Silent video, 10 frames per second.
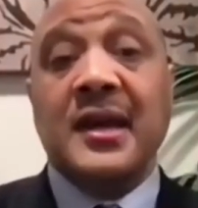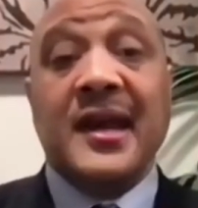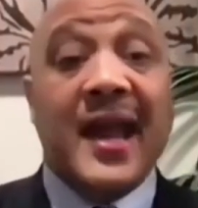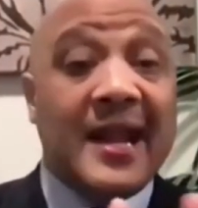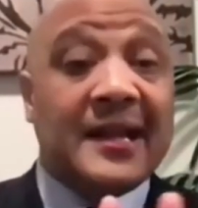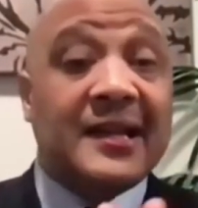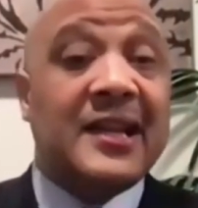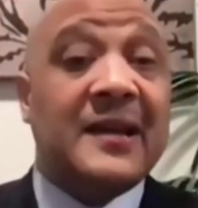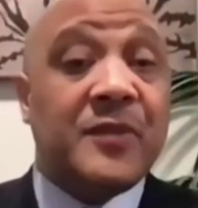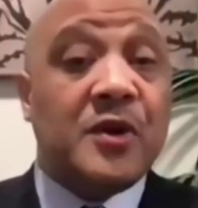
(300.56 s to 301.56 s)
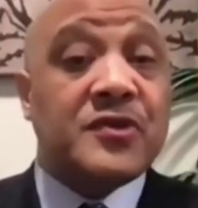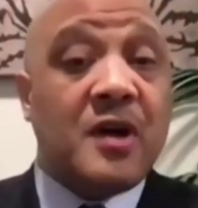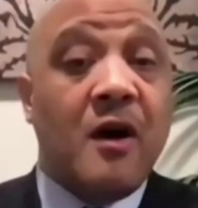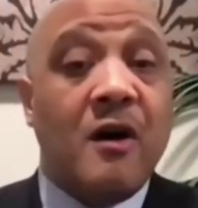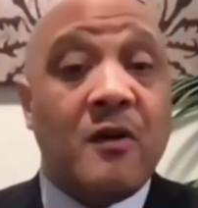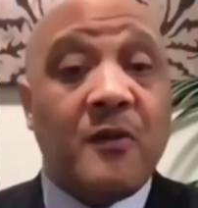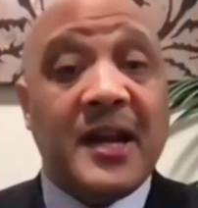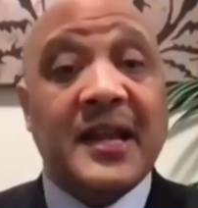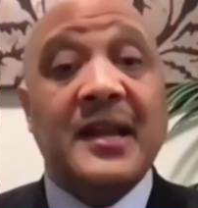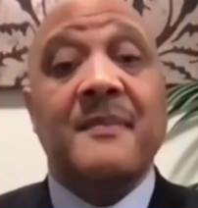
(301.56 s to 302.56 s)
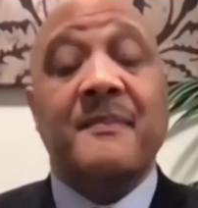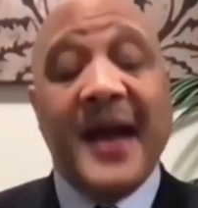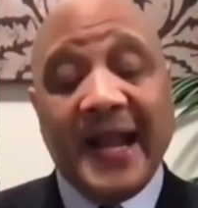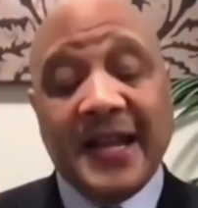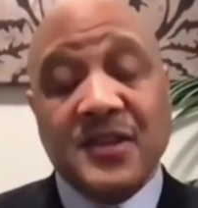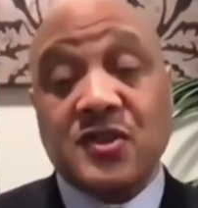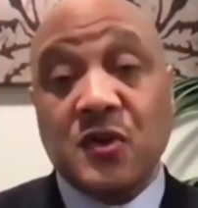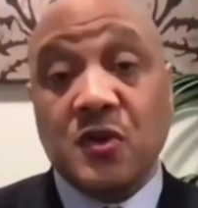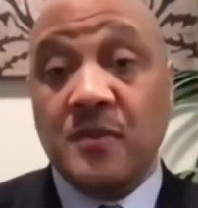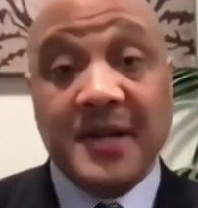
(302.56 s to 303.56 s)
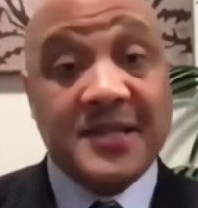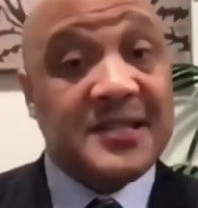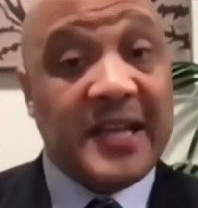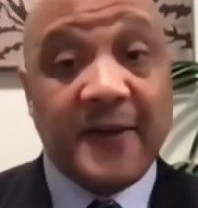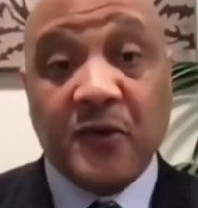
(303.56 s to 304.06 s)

and keep those already back in school much safer,